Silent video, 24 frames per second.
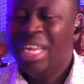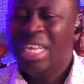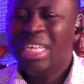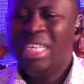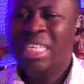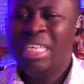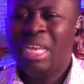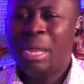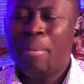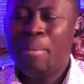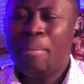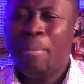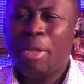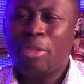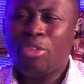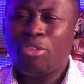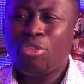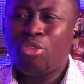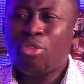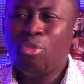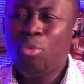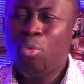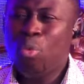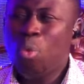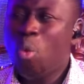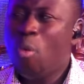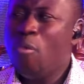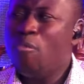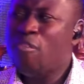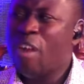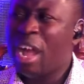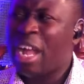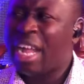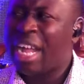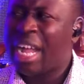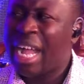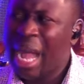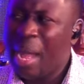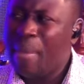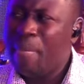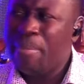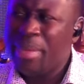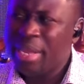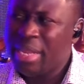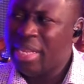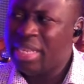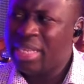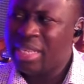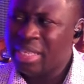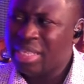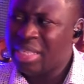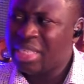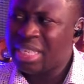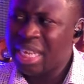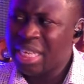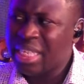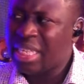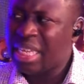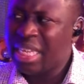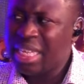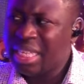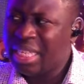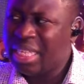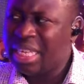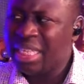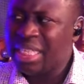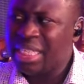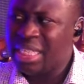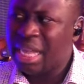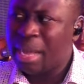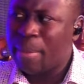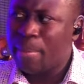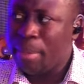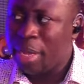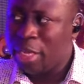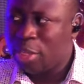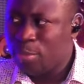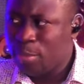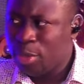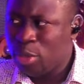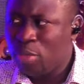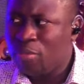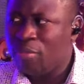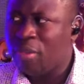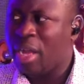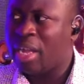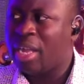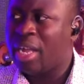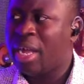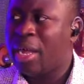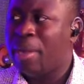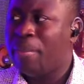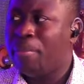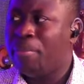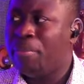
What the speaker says: Number two, overcoming certain things that must be overcome.